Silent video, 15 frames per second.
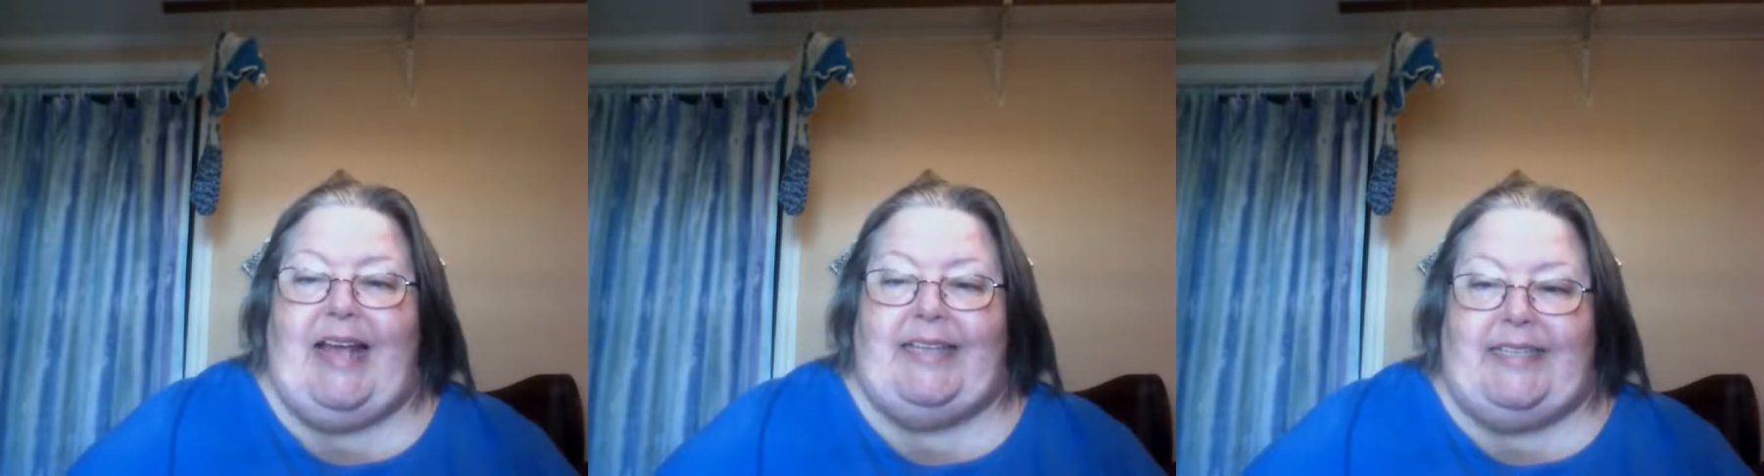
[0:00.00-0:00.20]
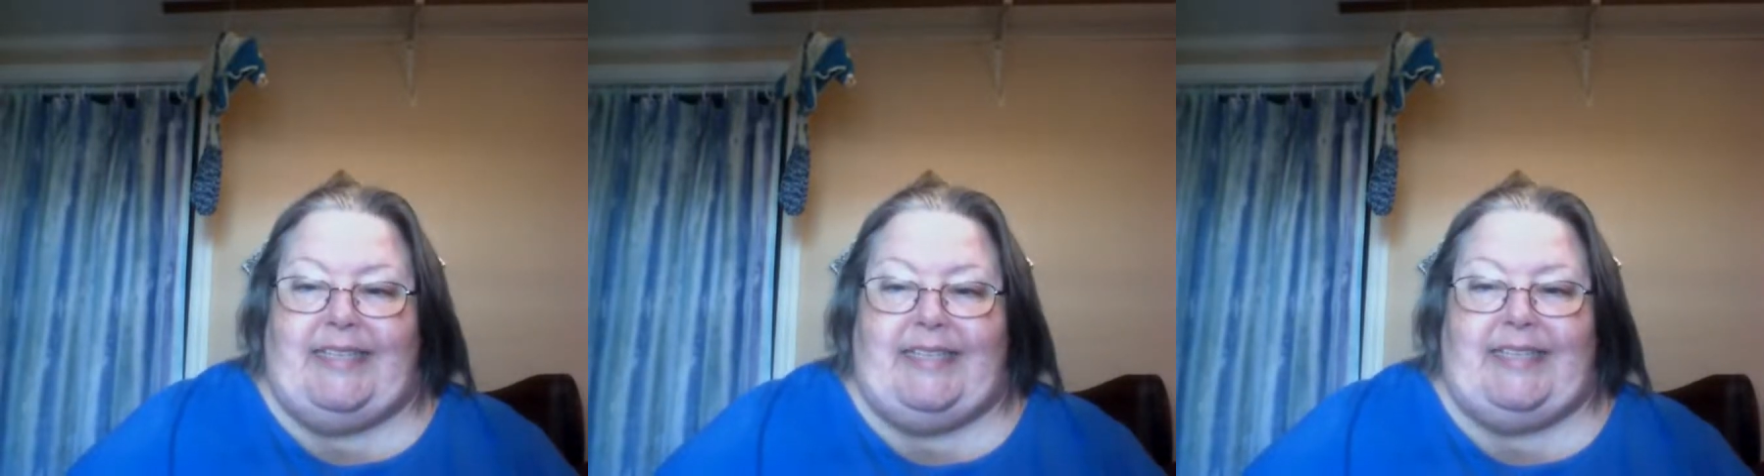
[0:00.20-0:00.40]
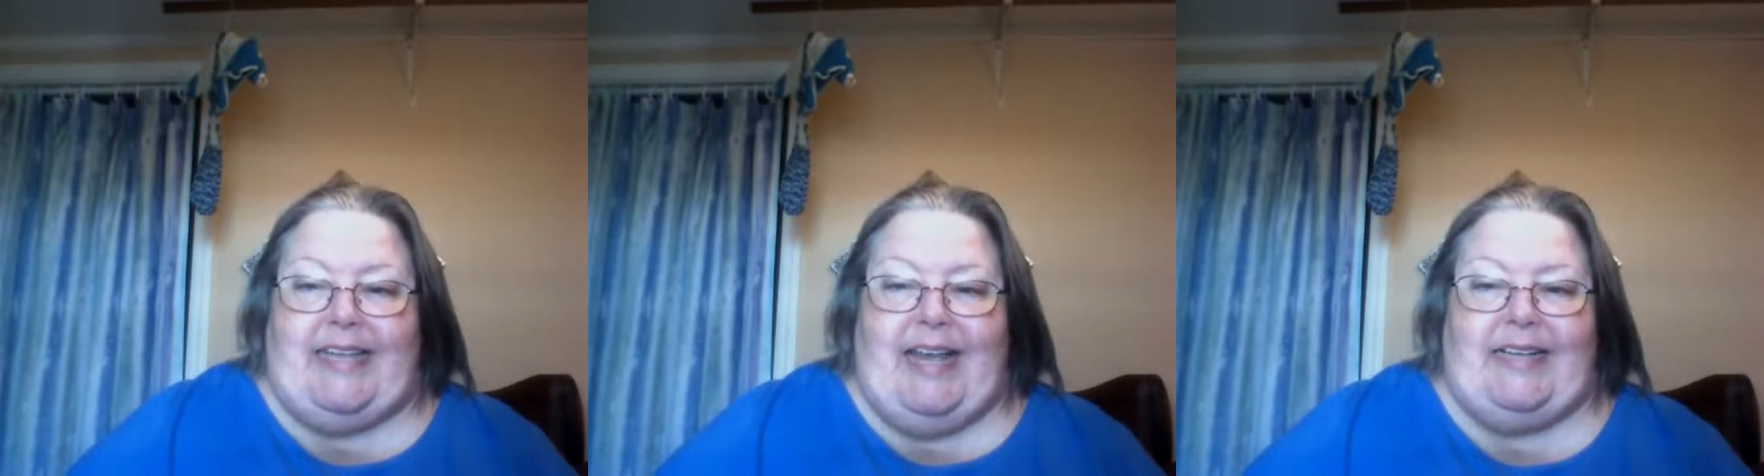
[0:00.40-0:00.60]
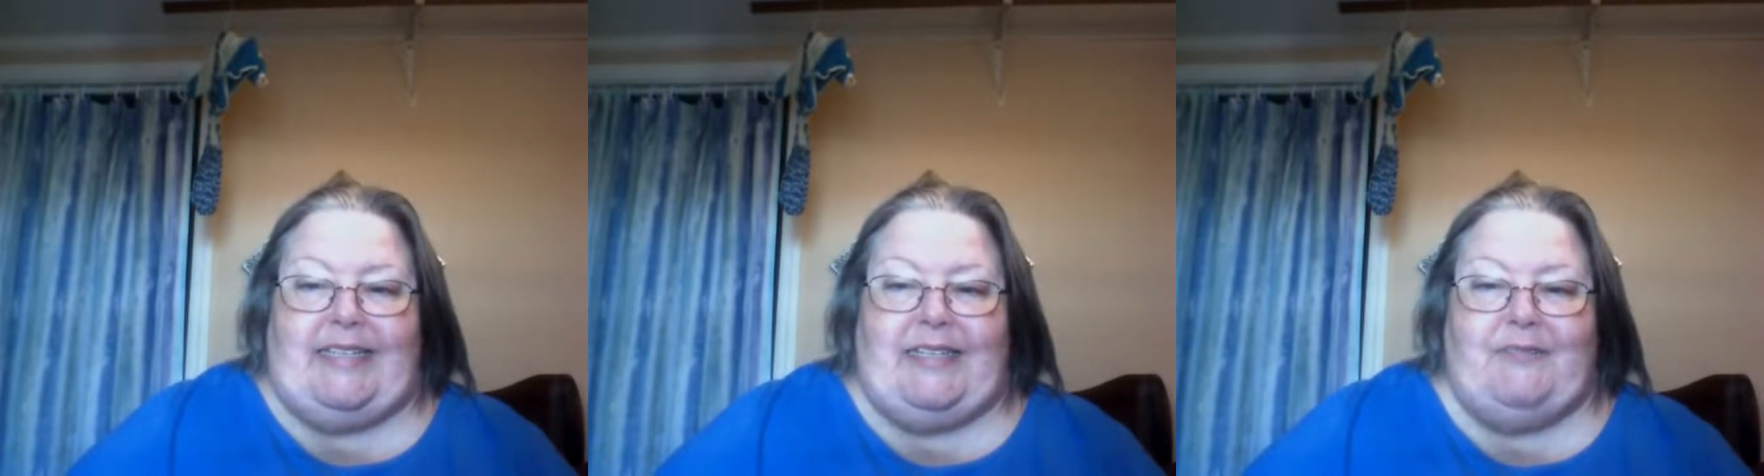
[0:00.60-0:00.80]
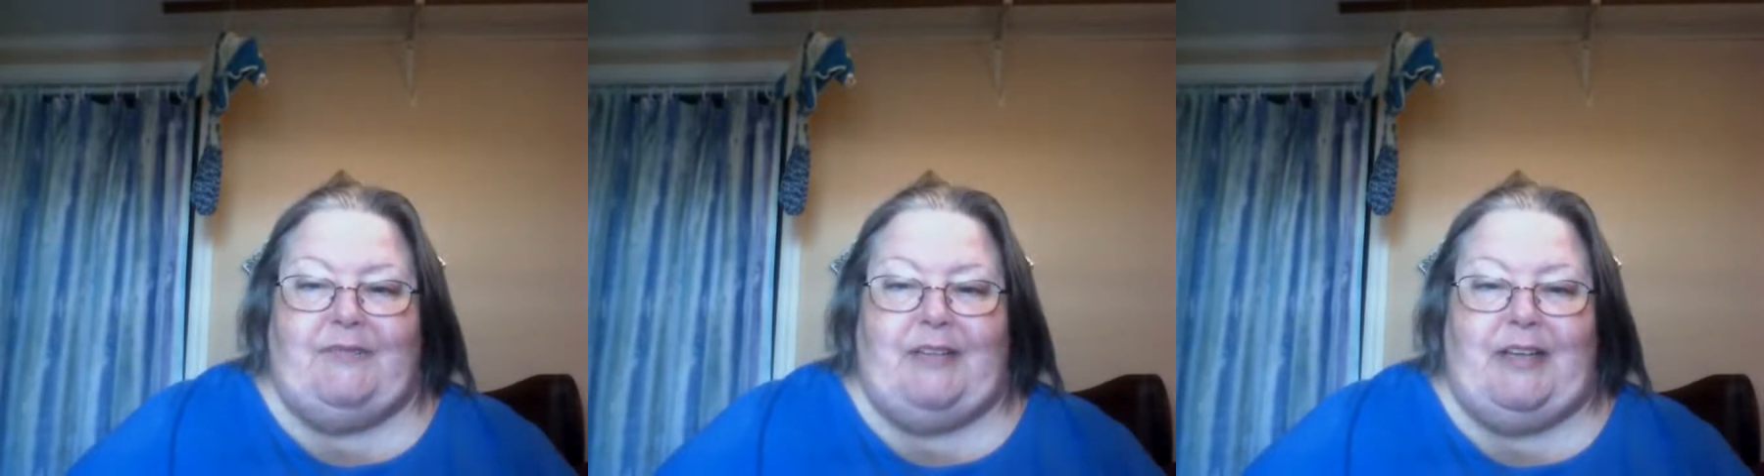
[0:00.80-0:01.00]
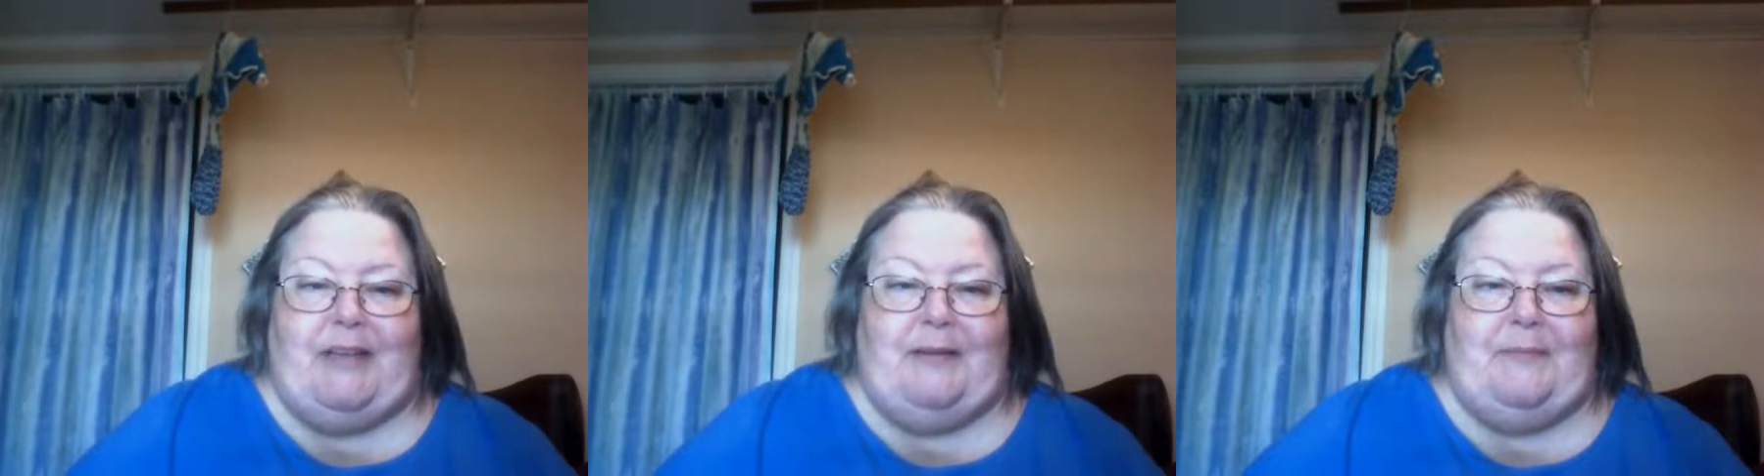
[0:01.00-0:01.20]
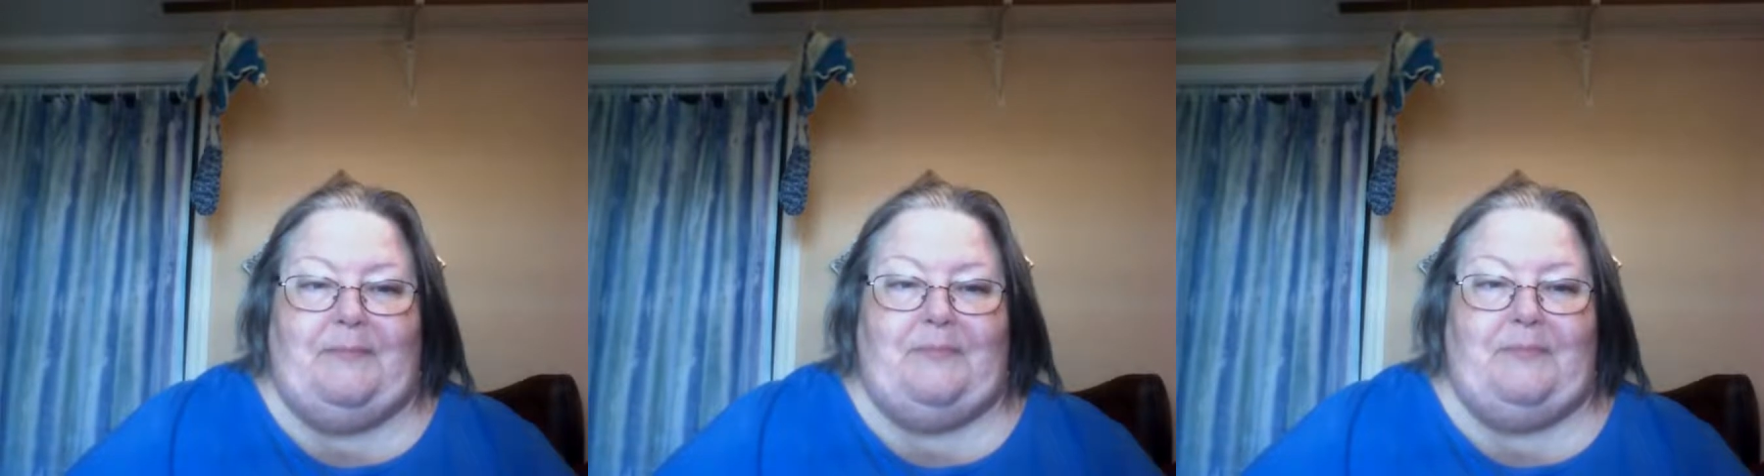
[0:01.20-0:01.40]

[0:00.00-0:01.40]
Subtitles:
decisively.